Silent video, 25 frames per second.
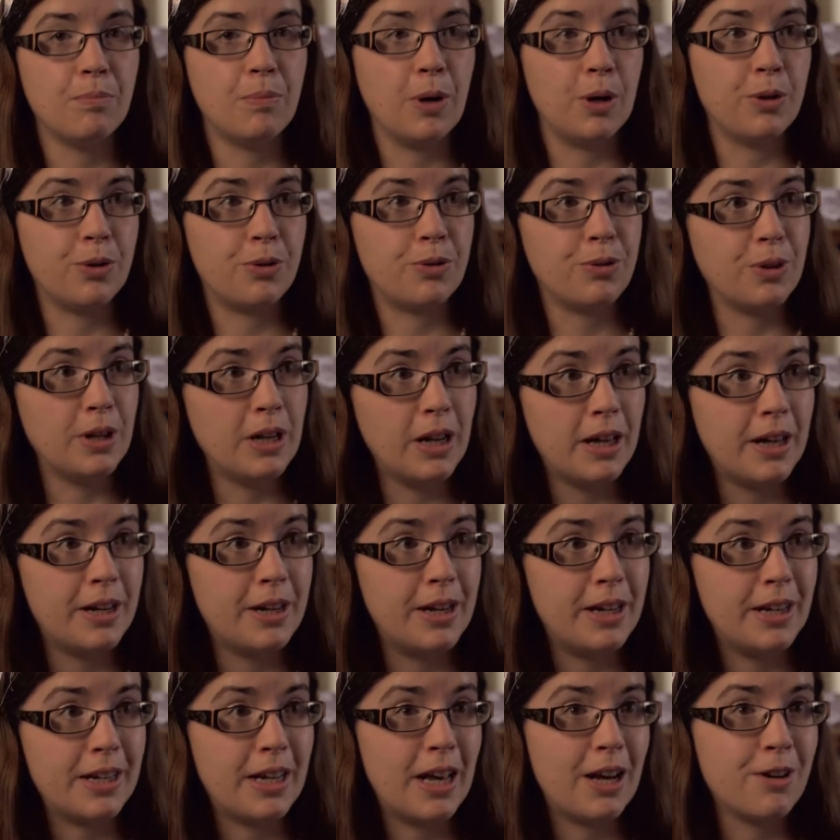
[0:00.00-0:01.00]
both
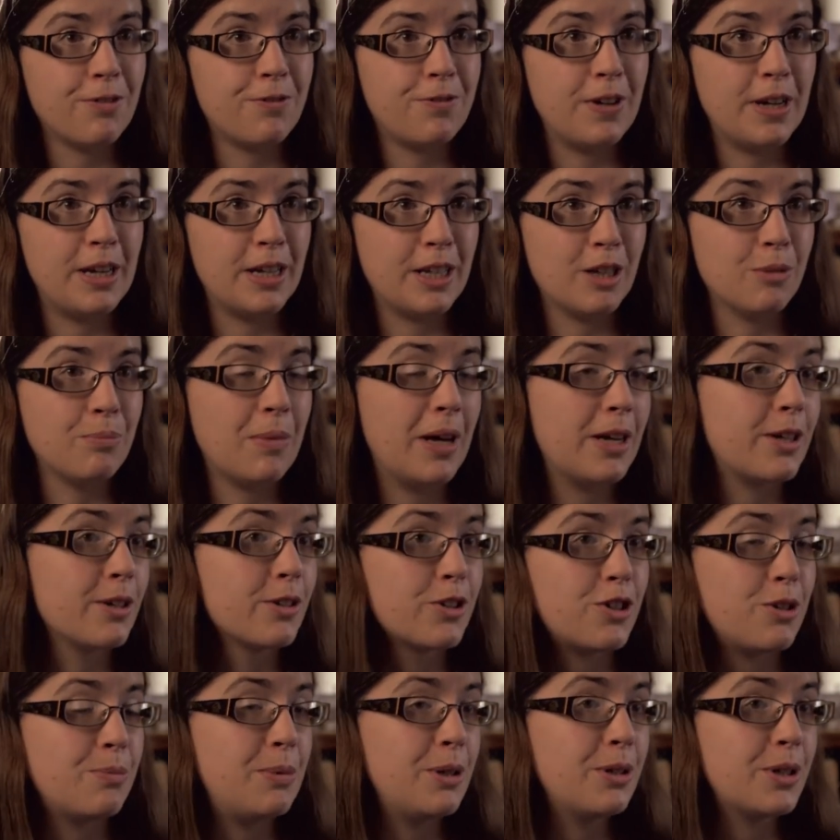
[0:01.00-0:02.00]
learning and feeling that my
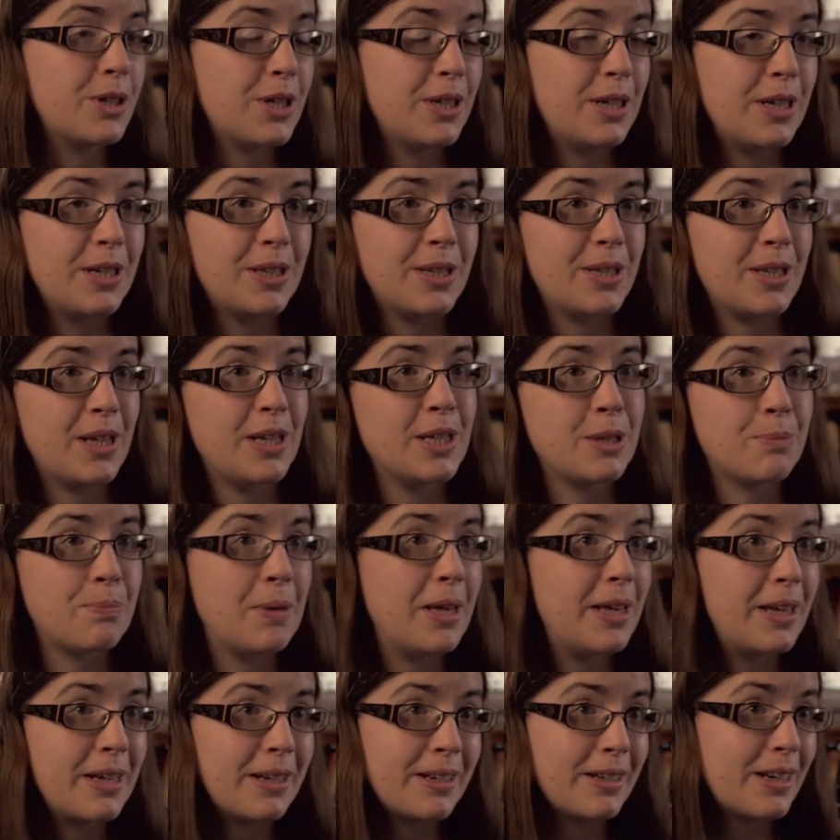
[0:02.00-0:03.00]
contribution is
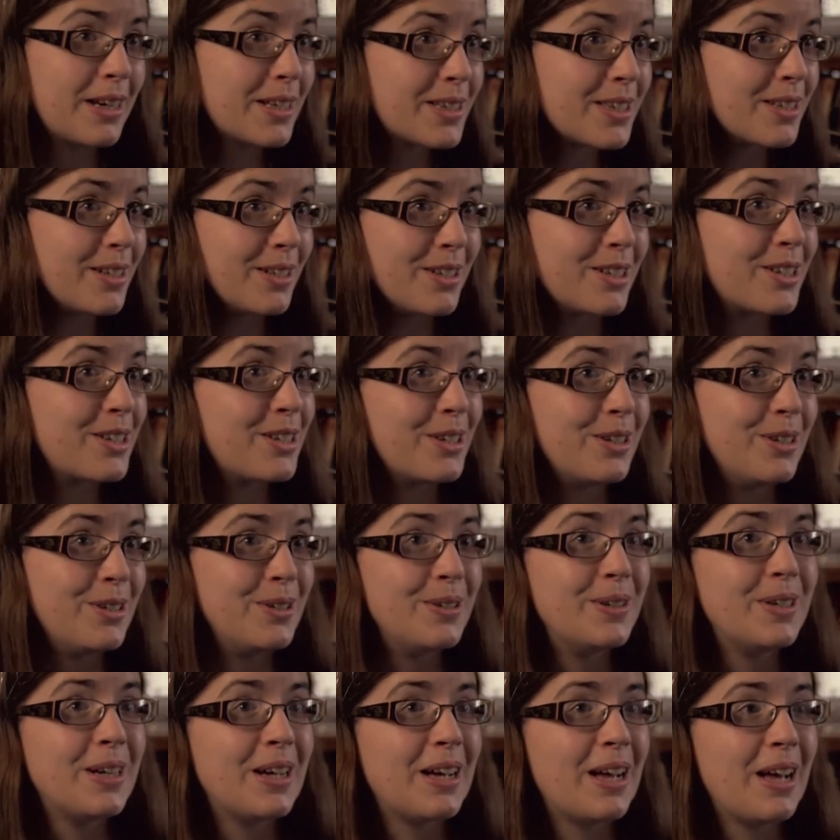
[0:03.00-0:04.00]
being listened
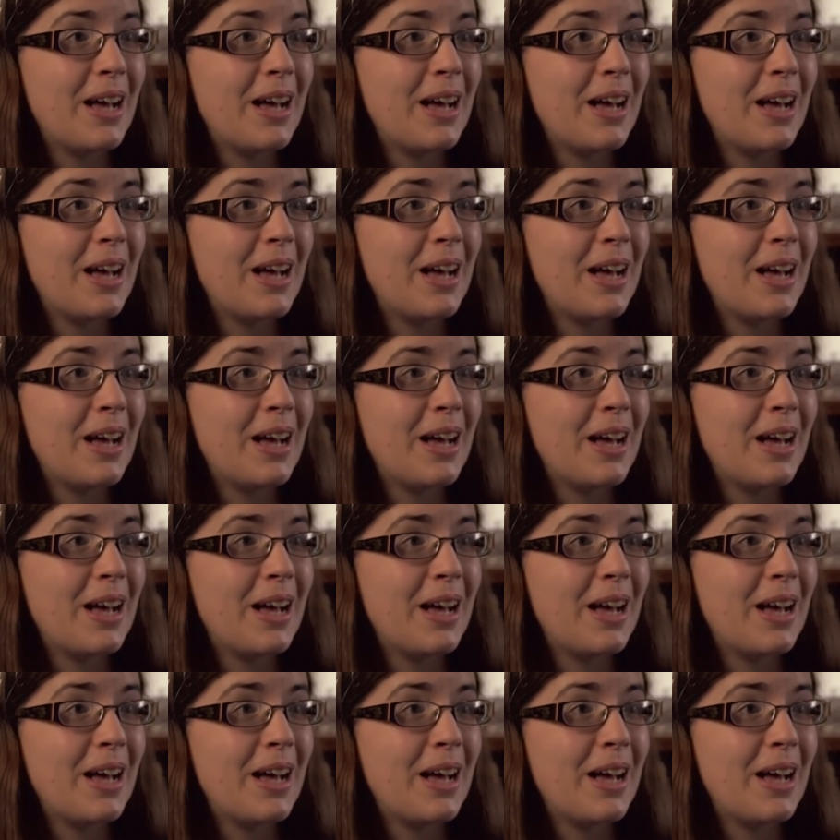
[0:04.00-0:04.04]
to?